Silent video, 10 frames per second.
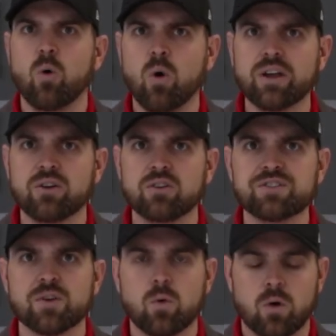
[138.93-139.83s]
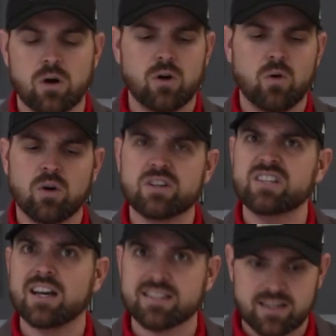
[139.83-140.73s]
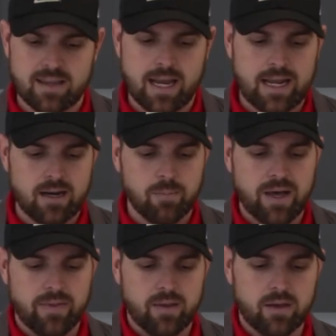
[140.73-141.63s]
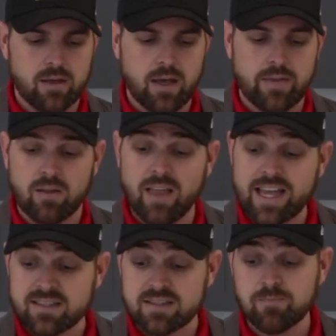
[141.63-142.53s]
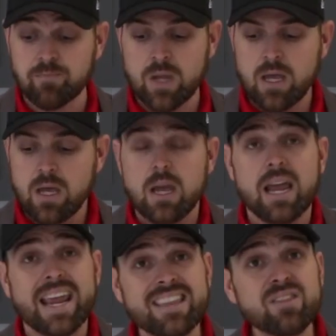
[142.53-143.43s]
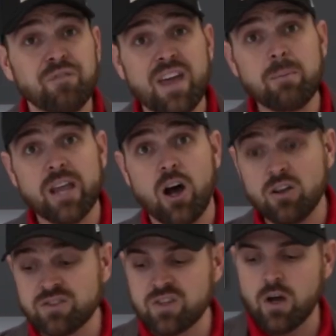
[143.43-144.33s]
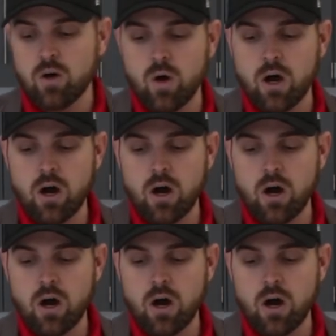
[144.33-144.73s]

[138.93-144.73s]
oils or dust that end up on the lens. In the family also